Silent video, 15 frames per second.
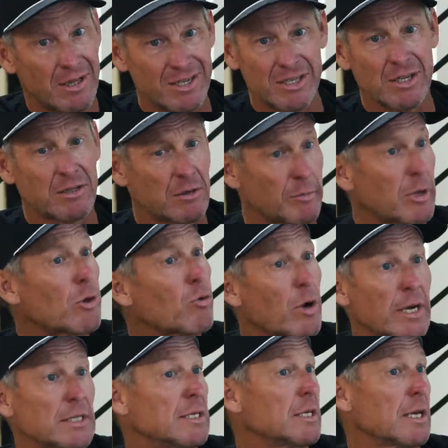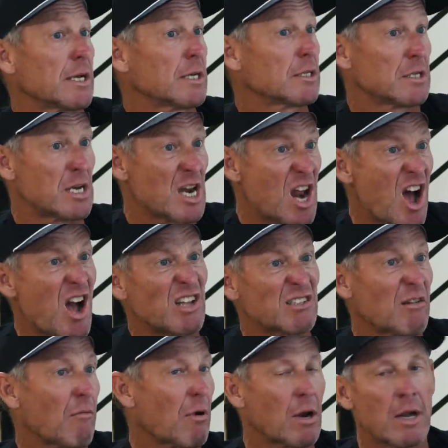this shit's gonna be crazy. Like it's mm.
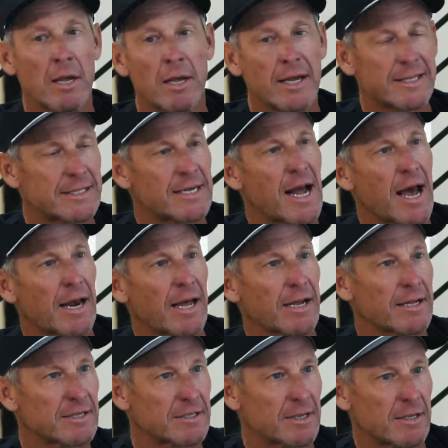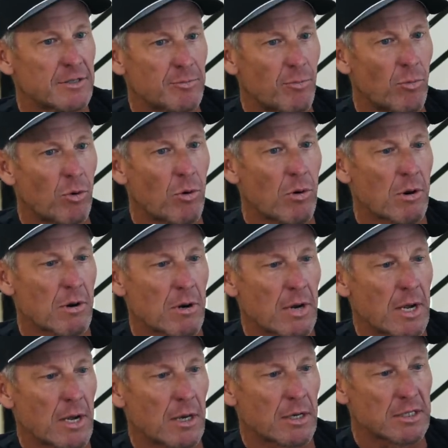nonsense. It's not like it's it's
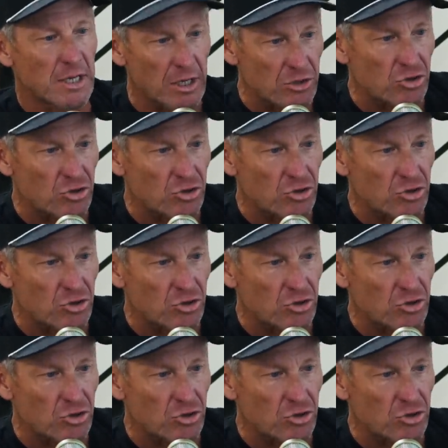more because it